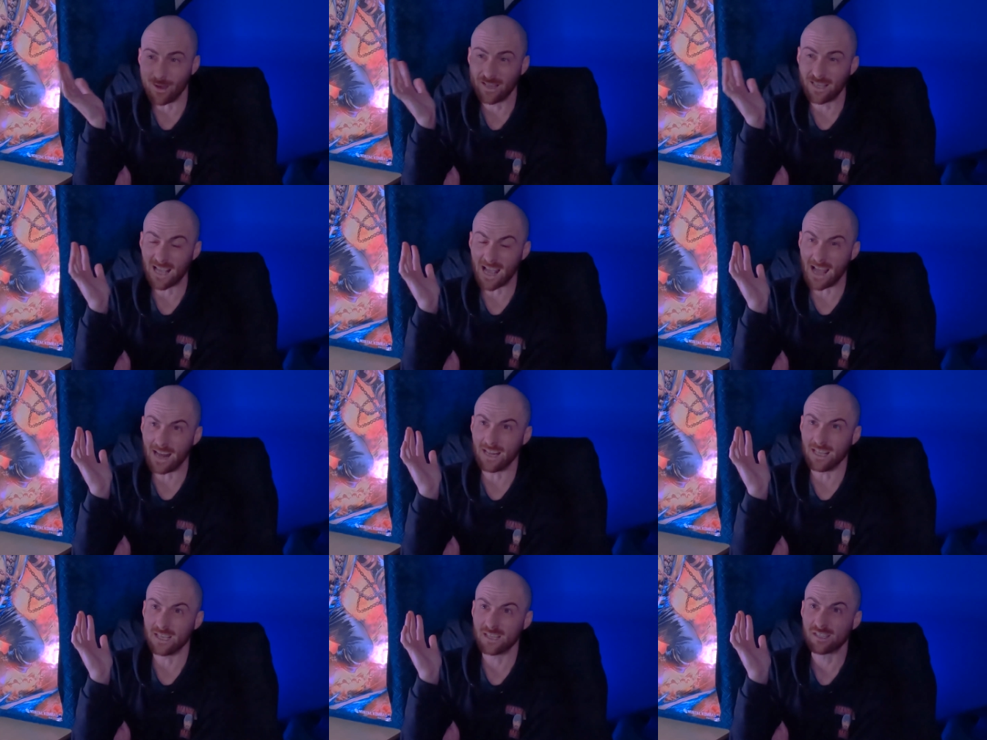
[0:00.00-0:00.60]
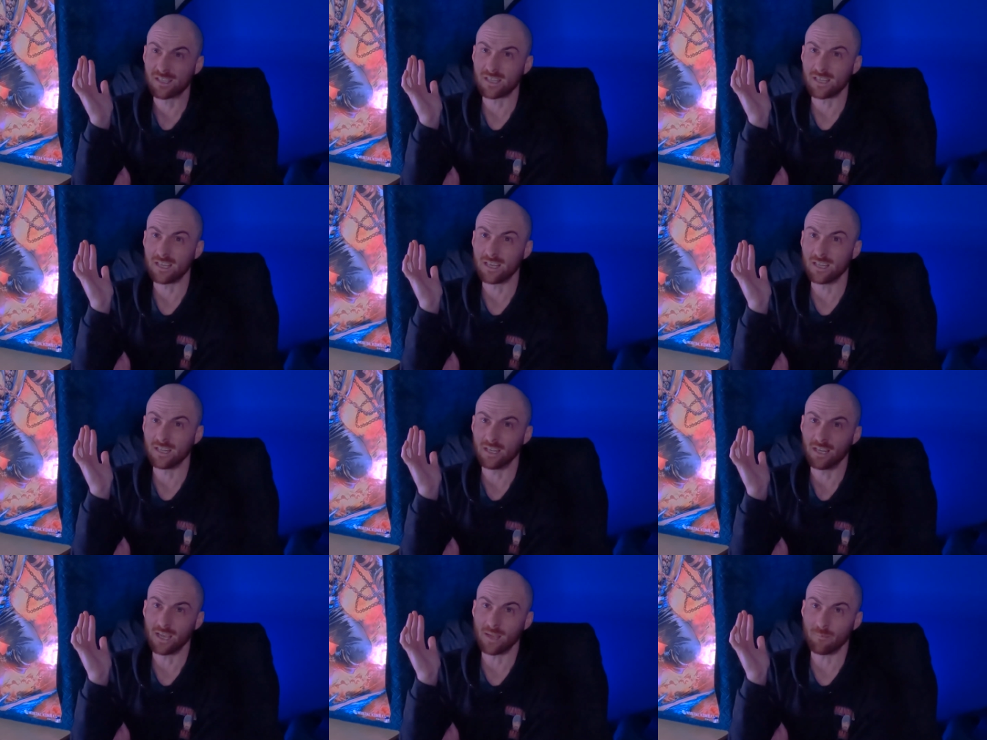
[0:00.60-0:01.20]
I get it, you're
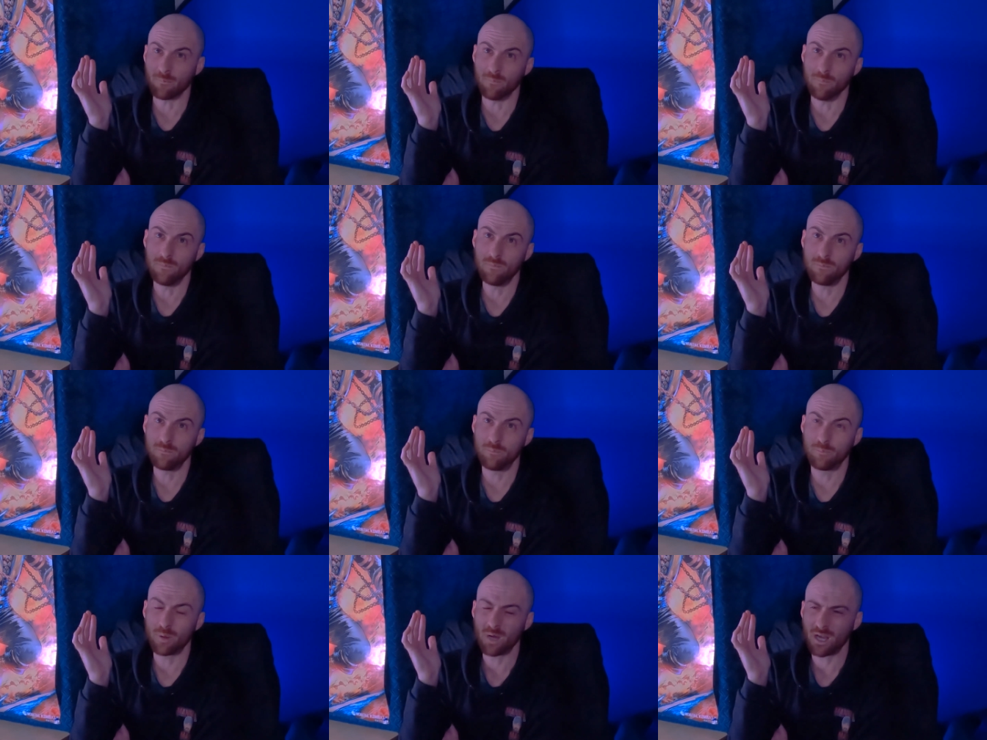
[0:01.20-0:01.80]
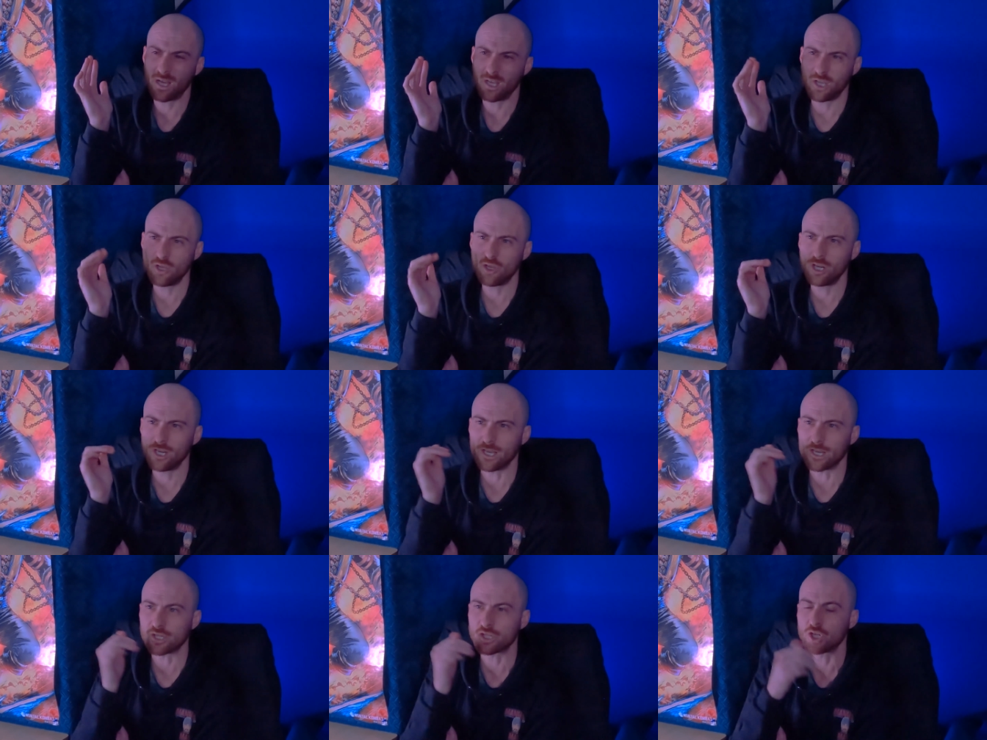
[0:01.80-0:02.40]
seeing them. But
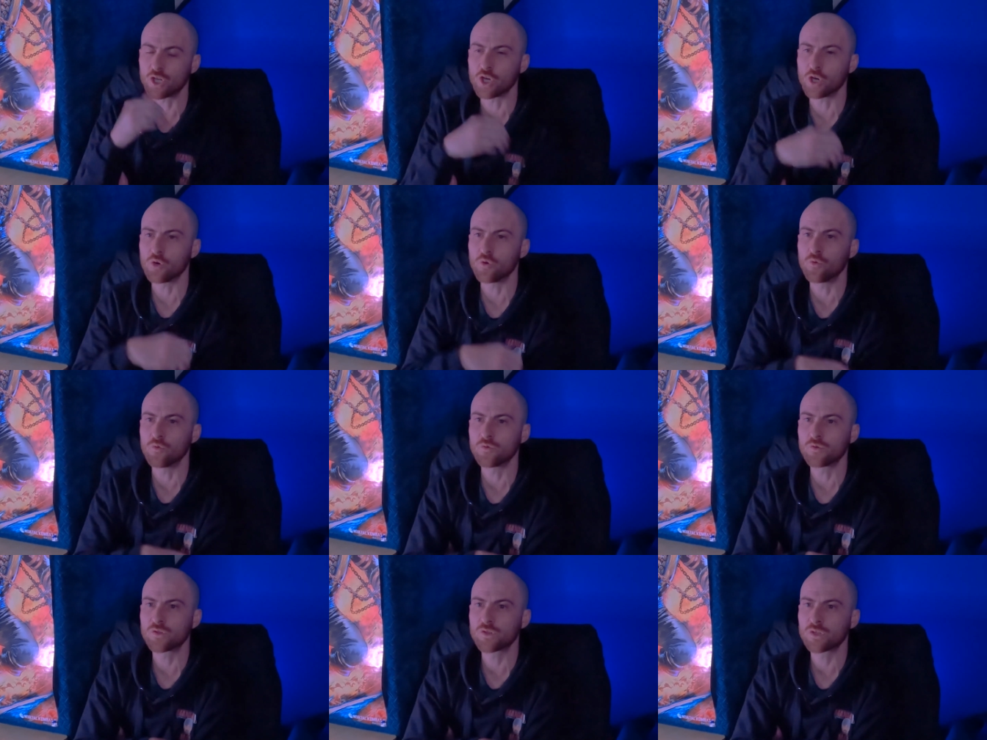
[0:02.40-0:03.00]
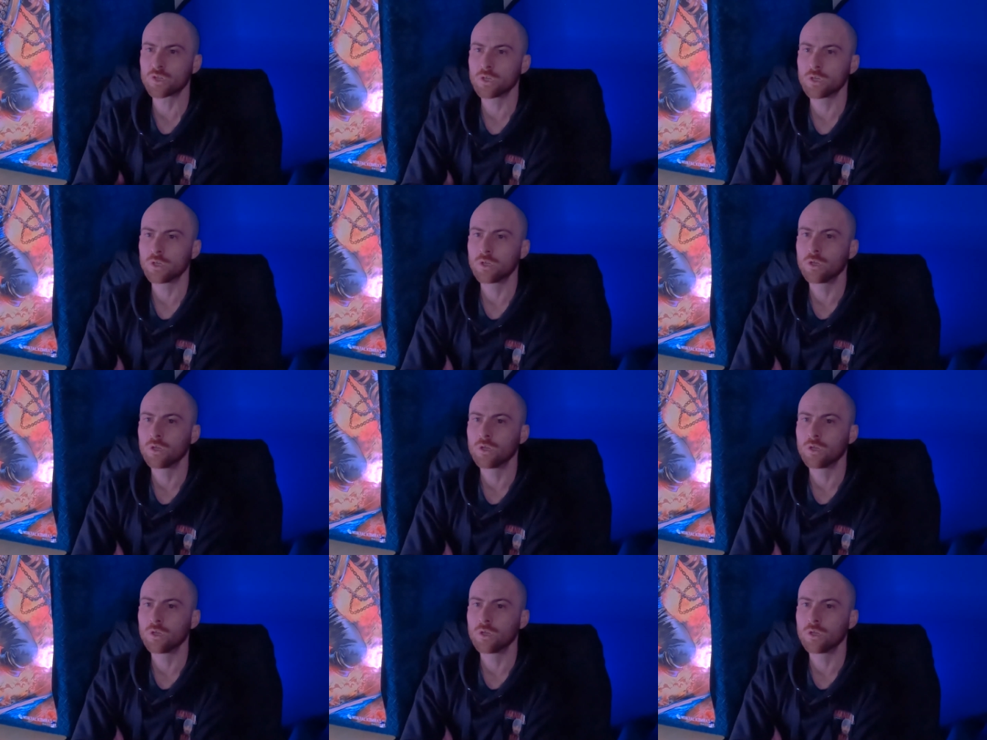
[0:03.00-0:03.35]
earlier, she goes...